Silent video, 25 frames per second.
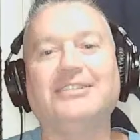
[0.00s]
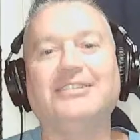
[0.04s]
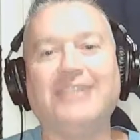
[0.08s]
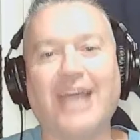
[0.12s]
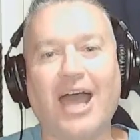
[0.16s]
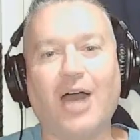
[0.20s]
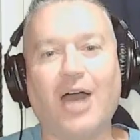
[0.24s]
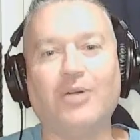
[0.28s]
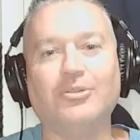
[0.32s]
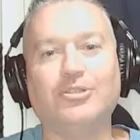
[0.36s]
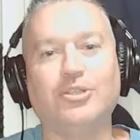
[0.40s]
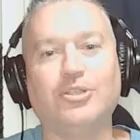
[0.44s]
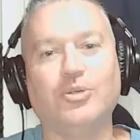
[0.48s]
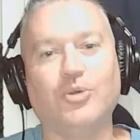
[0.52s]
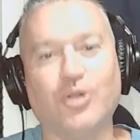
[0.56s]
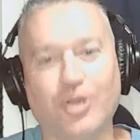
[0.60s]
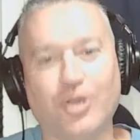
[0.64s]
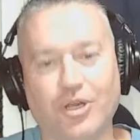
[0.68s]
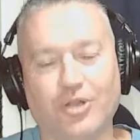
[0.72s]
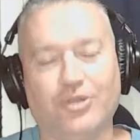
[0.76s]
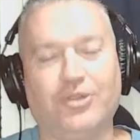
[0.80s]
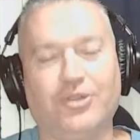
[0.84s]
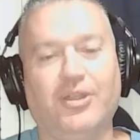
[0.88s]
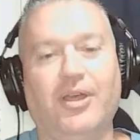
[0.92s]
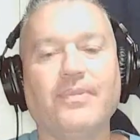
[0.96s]
down to
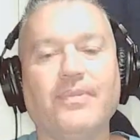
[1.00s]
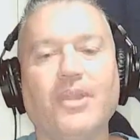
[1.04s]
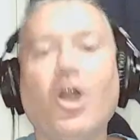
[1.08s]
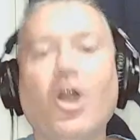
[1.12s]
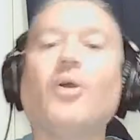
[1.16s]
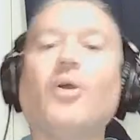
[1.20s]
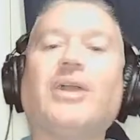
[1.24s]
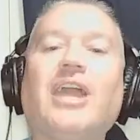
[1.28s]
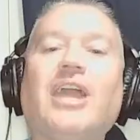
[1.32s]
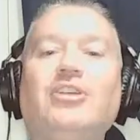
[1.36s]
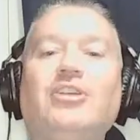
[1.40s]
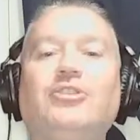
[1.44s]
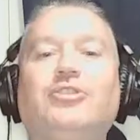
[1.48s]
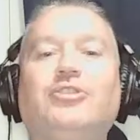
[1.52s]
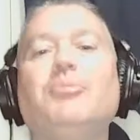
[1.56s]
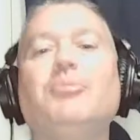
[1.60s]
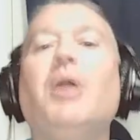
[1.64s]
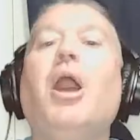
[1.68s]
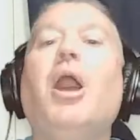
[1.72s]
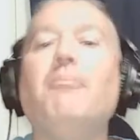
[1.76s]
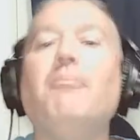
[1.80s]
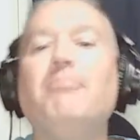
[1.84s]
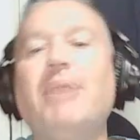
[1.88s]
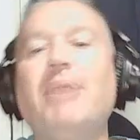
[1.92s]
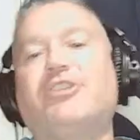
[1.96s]
earth. Okay, YouTube,
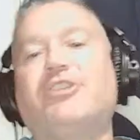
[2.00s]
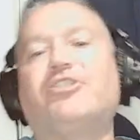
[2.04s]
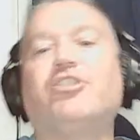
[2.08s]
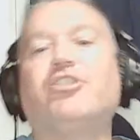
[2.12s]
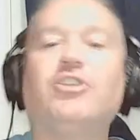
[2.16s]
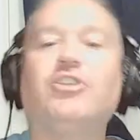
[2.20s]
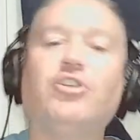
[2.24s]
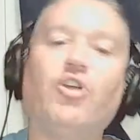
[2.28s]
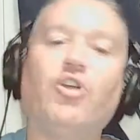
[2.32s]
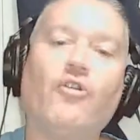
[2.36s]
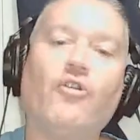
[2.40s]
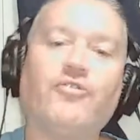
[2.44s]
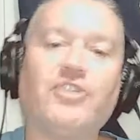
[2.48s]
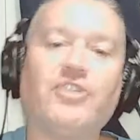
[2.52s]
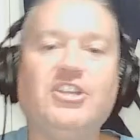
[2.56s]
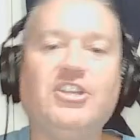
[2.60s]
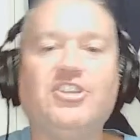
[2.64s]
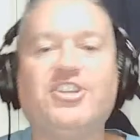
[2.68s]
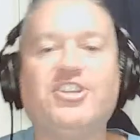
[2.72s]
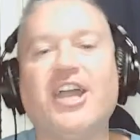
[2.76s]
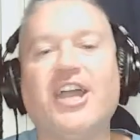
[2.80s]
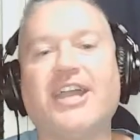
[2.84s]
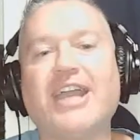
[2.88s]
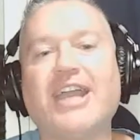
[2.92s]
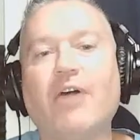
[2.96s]
make sure you go over and you
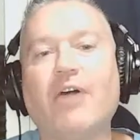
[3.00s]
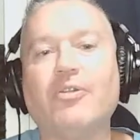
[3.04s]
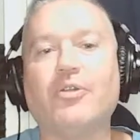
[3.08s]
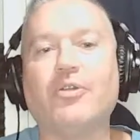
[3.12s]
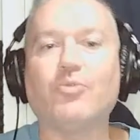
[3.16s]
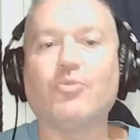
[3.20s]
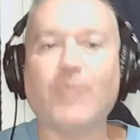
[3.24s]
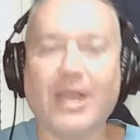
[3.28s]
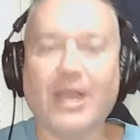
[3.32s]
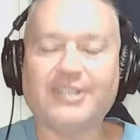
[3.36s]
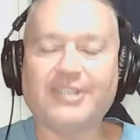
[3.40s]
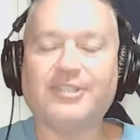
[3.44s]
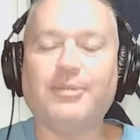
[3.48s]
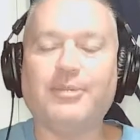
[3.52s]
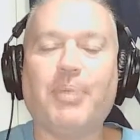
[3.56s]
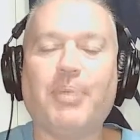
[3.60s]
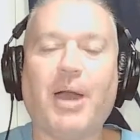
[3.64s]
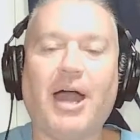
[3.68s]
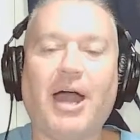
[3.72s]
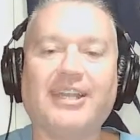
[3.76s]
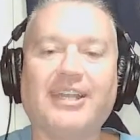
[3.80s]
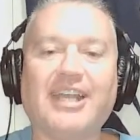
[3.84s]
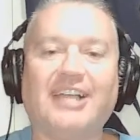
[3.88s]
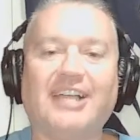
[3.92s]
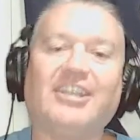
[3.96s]
check out the rest of the
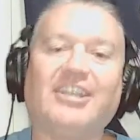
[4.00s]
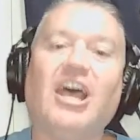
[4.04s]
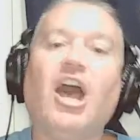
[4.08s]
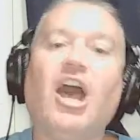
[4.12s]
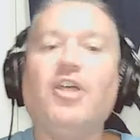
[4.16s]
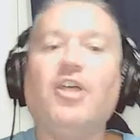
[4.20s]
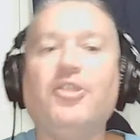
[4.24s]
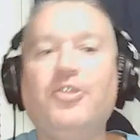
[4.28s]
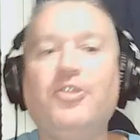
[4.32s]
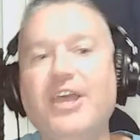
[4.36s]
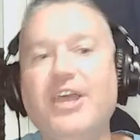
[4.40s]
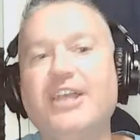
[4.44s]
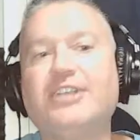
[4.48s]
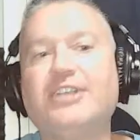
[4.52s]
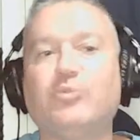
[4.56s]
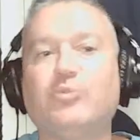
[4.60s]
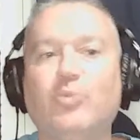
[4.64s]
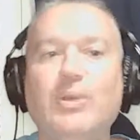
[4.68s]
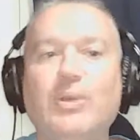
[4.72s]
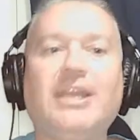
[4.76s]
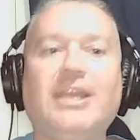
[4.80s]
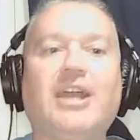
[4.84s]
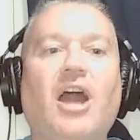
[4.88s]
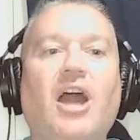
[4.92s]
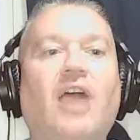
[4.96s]
podcast. This
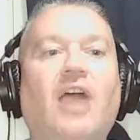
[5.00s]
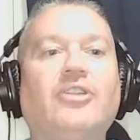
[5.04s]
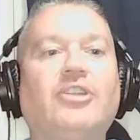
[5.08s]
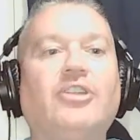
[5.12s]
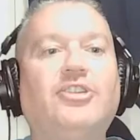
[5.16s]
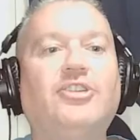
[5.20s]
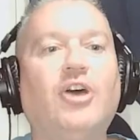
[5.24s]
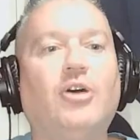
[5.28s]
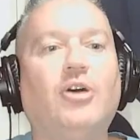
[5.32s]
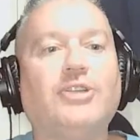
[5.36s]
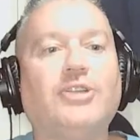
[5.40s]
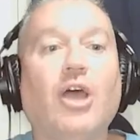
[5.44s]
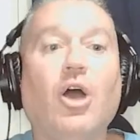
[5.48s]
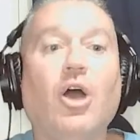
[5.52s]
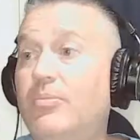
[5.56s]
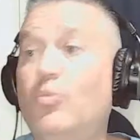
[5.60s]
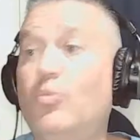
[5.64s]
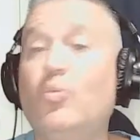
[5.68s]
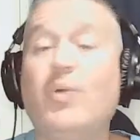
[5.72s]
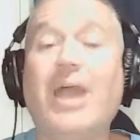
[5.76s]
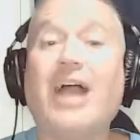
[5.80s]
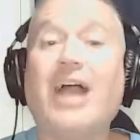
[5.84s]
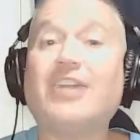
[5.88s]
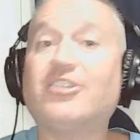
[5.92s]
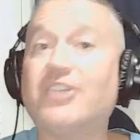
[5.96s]
week on The Dose,
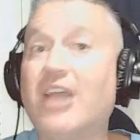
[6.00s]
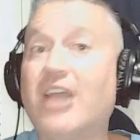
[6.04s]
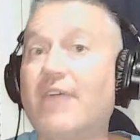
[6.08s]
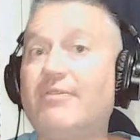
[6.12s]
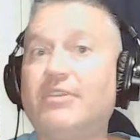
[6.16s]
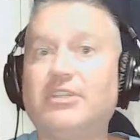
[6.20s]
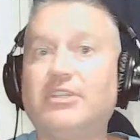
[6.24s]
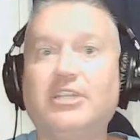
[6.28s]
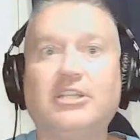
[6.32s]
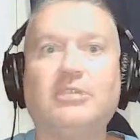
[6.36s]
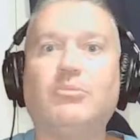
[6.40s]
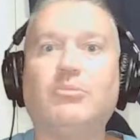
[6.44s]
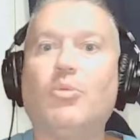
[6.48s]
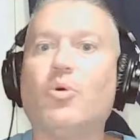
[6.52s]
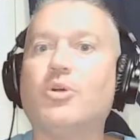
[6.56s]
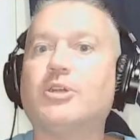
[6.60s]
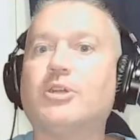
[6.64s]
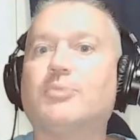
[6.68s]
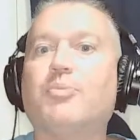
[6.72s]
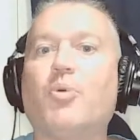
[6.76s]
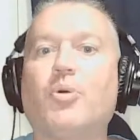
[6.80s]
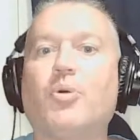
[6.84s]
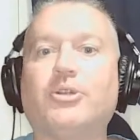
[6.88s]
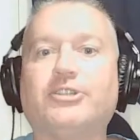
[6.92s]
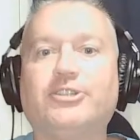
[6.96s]
we actually have a little more
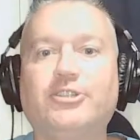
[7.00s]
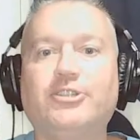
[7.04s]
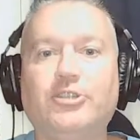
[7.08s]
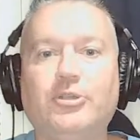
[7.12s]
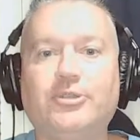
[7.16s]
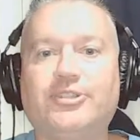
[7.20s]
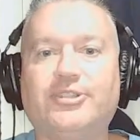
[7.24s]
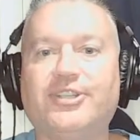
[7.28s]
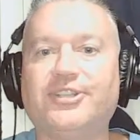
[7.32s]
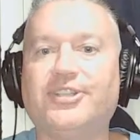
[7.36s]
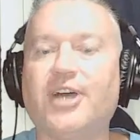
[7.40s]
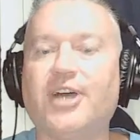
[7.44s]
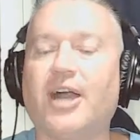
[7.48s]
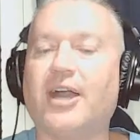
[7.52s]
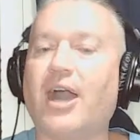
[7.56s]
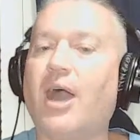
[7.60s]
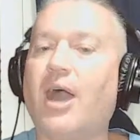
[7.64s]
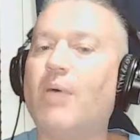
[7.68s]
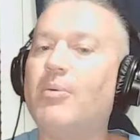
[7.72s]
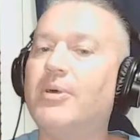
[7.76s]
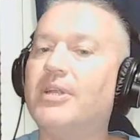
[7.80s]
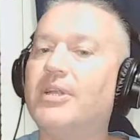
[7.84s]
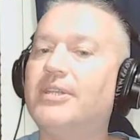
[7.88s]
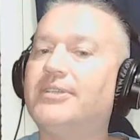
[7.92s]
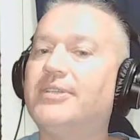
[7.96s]
sports news to talk. I
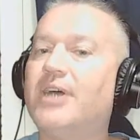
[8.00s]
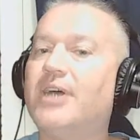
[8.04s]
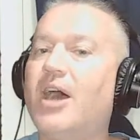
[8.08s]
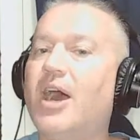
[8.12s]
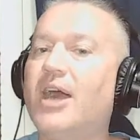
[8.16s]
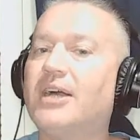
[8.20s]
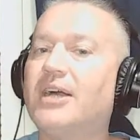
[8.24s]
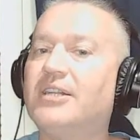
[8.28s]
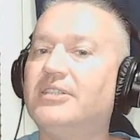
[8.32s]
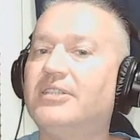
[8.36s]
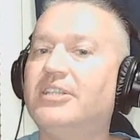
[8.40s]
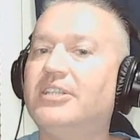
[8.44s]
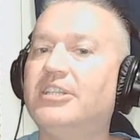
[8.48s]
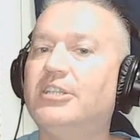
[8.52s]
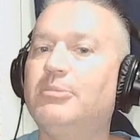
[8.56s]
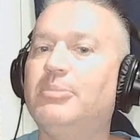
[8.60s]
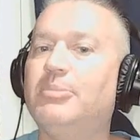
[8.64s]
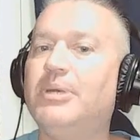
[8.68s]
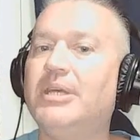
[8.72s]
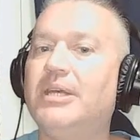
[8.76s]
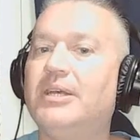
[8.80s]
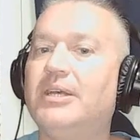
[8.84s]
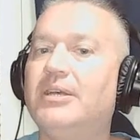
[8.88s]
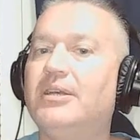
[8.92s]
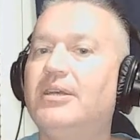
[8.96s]
want to talk a little
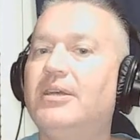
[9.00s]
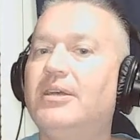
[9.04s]
bit